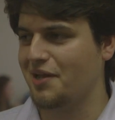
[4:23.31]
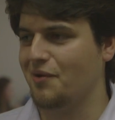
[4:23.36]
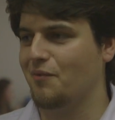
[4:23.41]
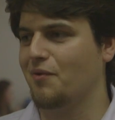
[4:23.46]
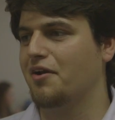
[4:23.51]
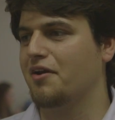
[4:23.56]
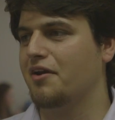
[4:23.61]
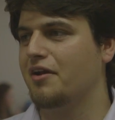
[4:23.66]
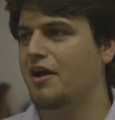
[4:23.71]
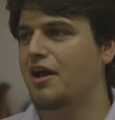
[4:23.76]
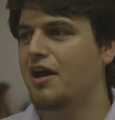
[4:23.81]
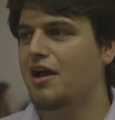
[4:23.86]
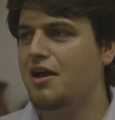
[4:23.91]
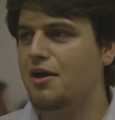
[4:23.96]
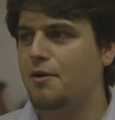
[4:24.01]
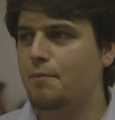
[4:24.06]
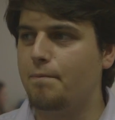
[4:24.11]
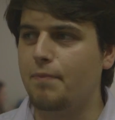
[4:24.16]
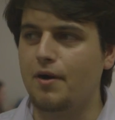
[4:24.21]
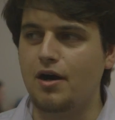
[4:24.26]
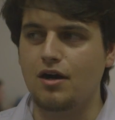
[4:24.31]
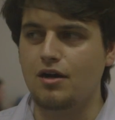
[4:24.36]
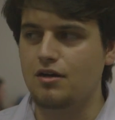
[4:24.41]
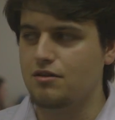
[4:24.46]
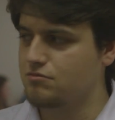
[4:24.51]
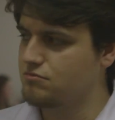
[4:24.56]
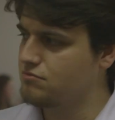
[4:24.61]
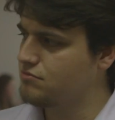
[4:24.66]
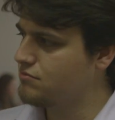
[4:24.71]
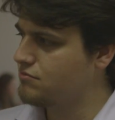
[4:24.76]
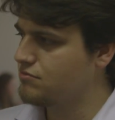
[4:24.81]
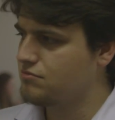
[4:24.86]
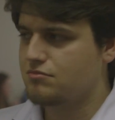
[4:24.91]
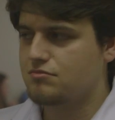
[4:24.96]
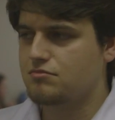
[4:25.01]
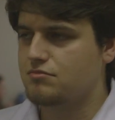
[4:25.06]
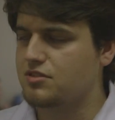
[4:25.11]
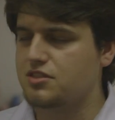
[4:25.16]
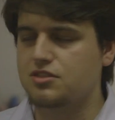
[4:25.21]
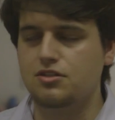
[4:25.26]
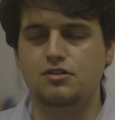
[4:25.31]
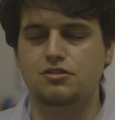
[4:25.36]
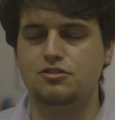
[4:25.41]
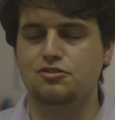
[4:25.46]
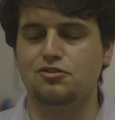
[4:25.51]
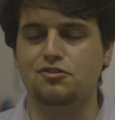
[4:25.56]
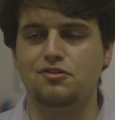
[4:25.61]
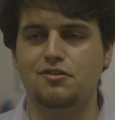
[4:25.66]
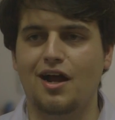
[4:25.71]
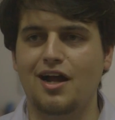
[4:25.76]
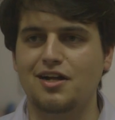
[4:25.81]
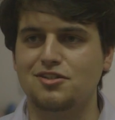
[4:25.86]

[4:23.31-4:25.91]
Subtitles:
anyone, but it's not true